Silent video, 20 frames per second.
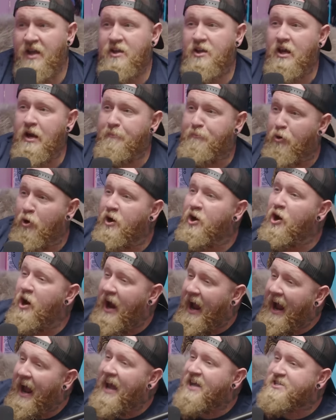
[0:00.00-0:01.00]
yeah, you gotta pull your
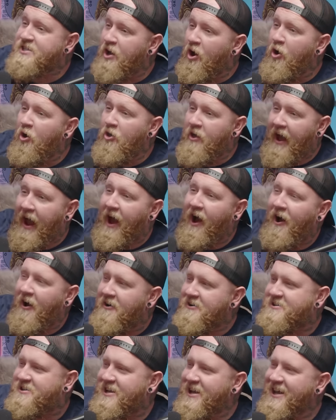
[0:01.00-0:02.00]
asshole
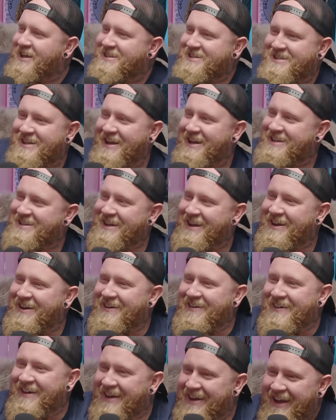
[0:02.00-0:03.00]
out. Just
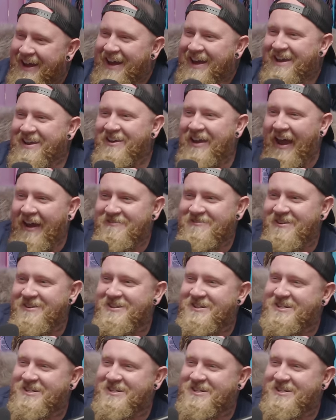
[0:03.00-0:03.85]
to You have to